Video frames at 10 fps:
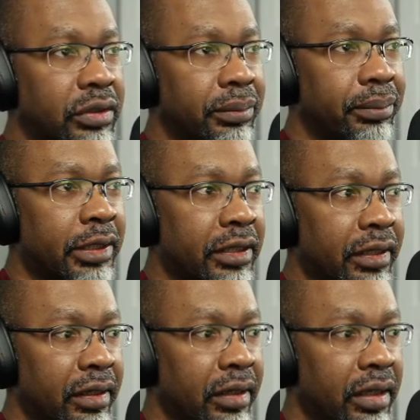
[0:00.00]
but
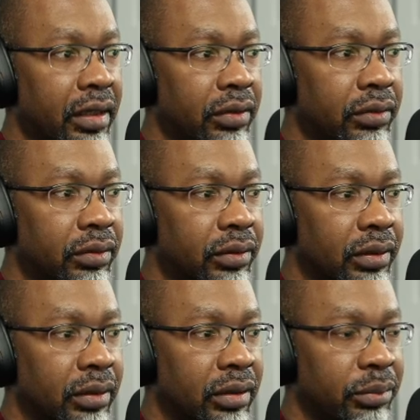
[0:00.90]
again,
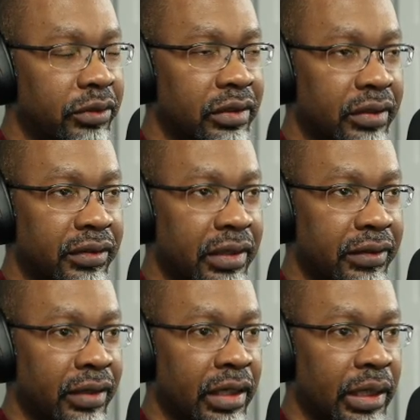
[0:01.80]
it's going to take
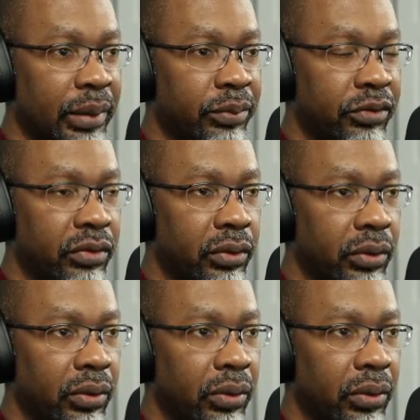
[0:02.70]
time
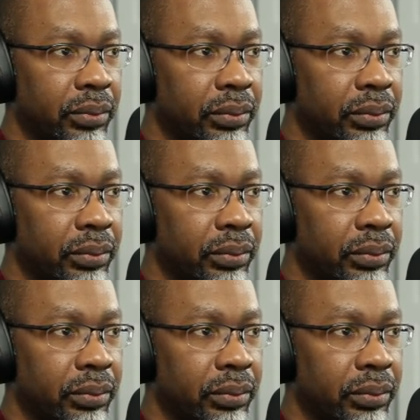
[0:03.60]
to